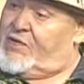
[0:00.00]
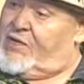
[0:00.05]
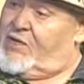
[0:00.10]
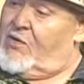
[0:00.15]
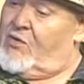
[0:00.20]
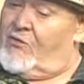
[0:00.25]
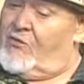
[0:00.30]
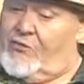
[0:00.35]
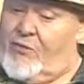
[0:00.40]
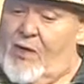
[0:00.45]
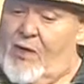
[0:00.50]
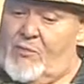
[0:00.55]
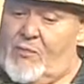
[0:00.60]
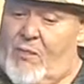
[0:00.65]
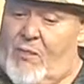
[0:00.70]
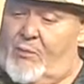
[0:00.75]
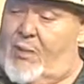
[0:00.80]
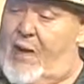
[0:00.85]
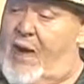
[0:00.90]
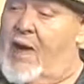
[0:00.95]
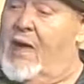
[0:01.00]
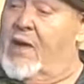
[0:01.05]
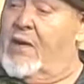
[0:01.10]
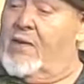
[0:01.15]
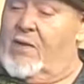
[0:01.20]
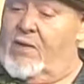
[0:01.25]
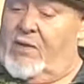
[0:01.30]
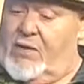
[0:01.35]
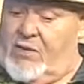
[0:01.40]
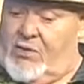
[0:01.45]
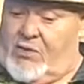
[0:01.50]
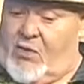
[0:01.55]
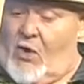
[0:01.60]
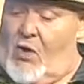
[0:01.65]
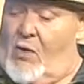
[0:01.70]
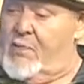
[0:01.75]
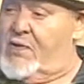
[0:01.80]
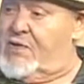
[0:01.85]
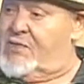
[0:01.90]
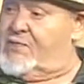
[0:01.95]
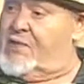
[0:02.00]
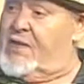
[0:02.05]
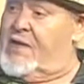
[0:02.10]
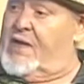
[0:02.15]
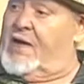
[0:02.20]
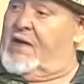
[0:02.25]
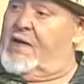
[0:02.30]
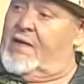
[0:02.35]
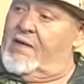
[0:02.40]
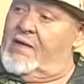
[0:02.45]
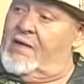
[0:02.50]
still from the band call me Sonny.